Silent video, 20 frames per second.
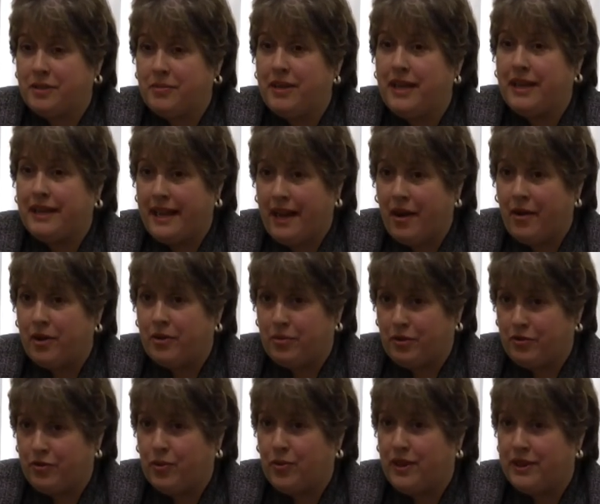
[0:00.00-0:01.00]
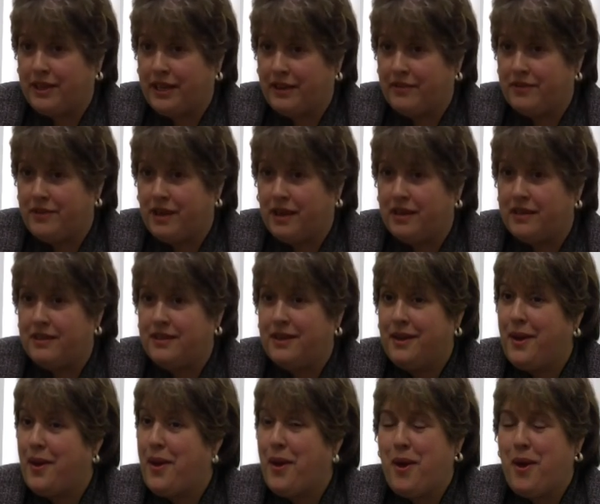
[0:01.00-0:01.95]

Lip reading: to be accountable for what they've done,